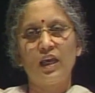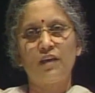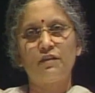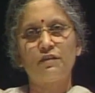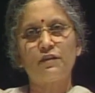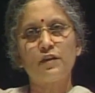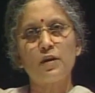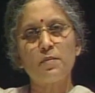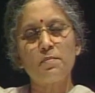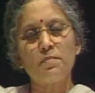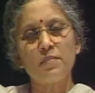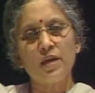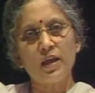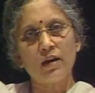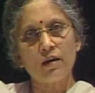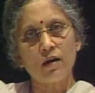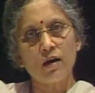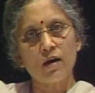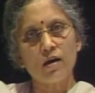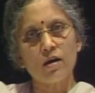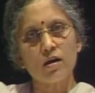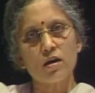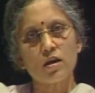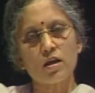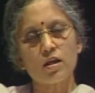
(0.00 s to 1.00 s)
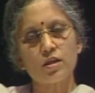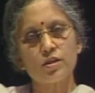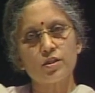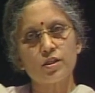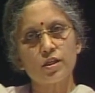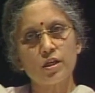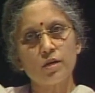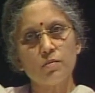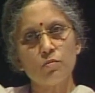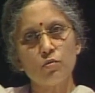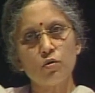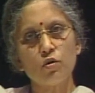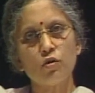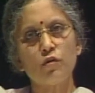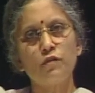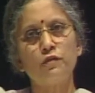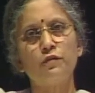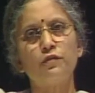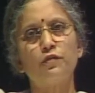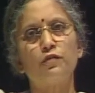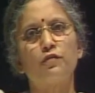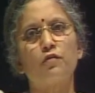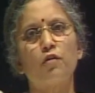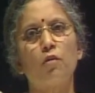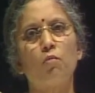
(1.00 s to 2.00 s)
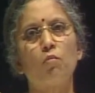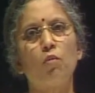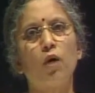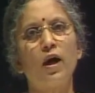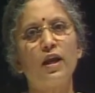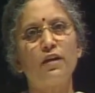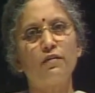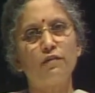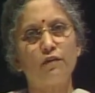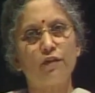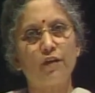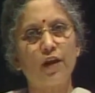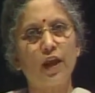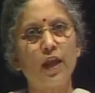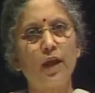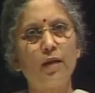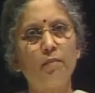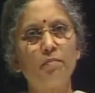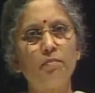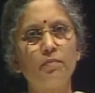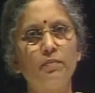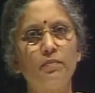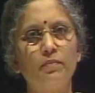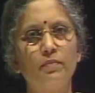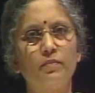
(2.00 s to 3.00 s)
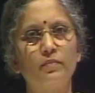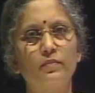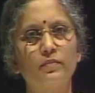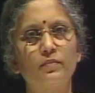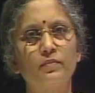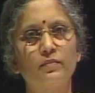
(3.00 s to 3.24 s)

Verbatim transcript: If the mirror is removed from one frame